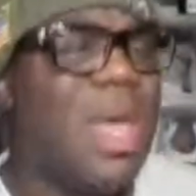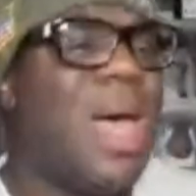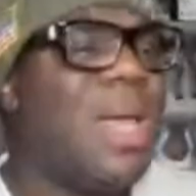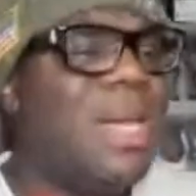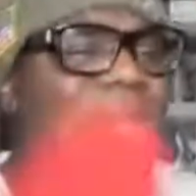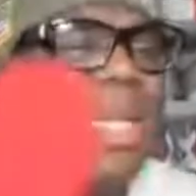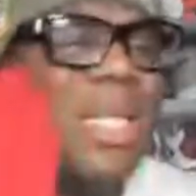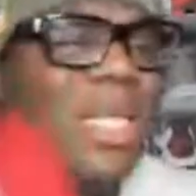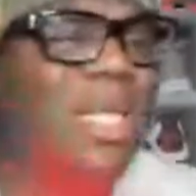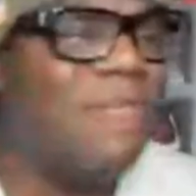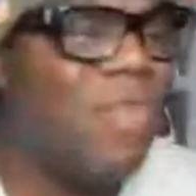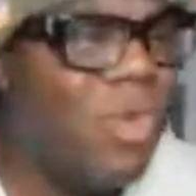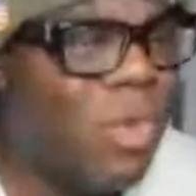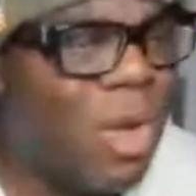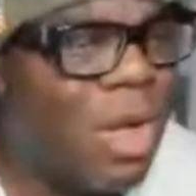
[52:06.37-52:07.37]
I need to
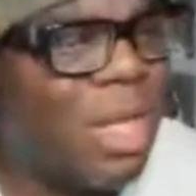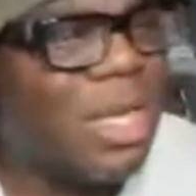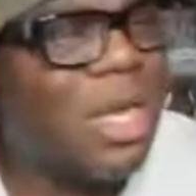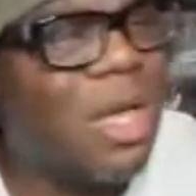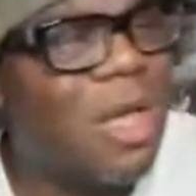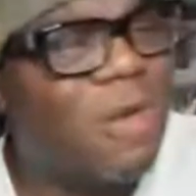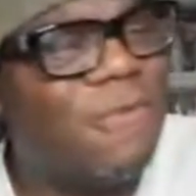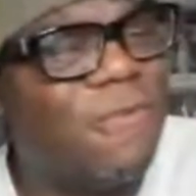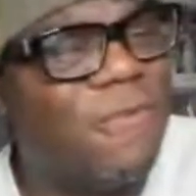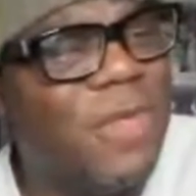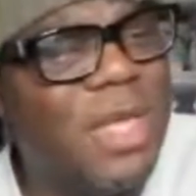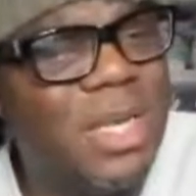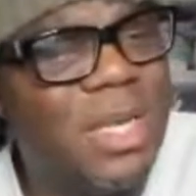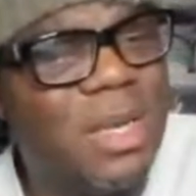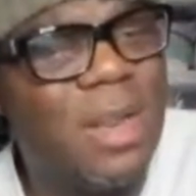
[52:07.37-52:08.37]
give you all an on
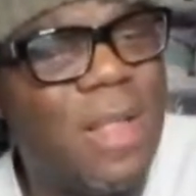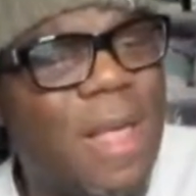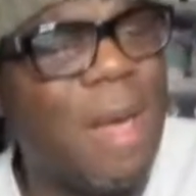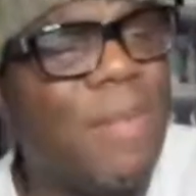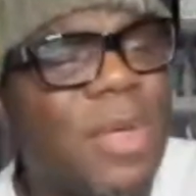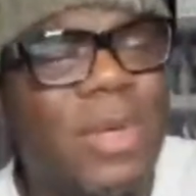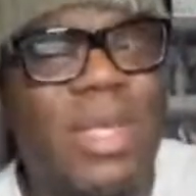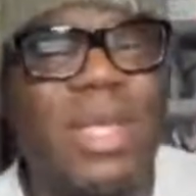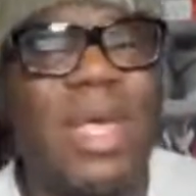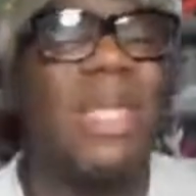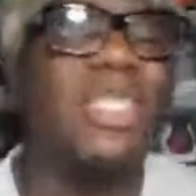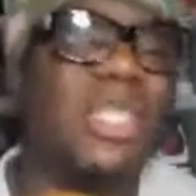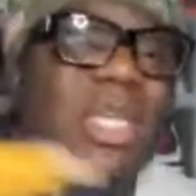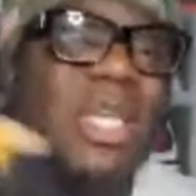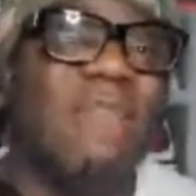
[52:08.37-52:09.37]
foot. I'm gonna I
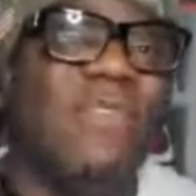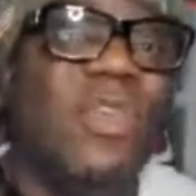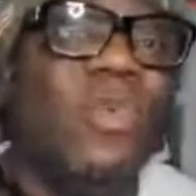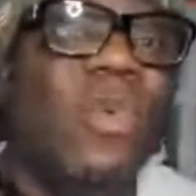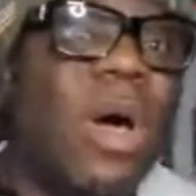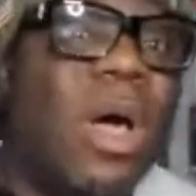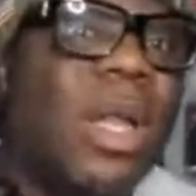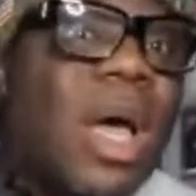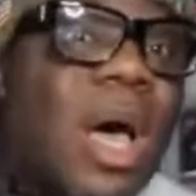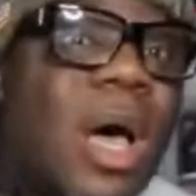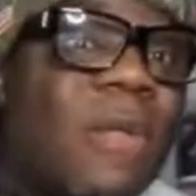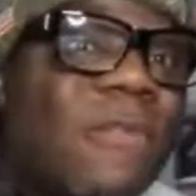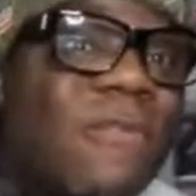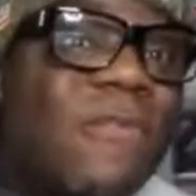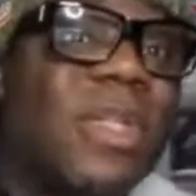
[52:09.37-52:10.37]
should give you all an
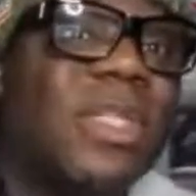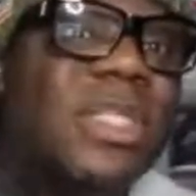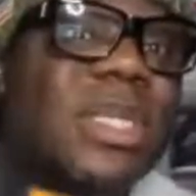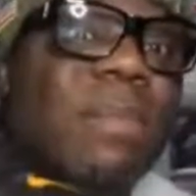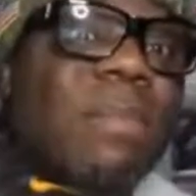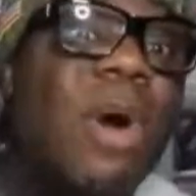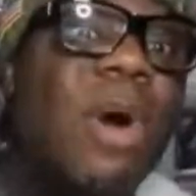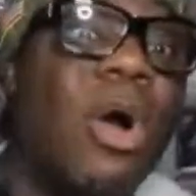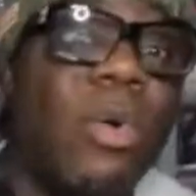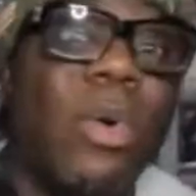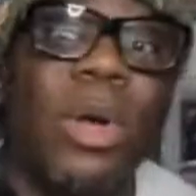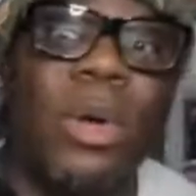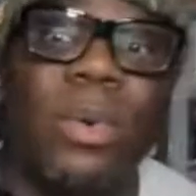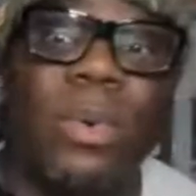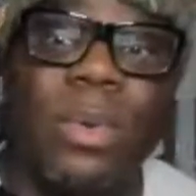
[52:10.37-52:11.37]
on foot
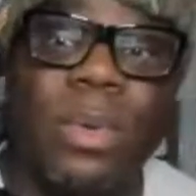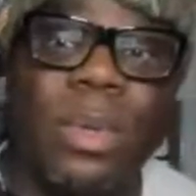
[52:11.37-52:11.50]
tomorrow.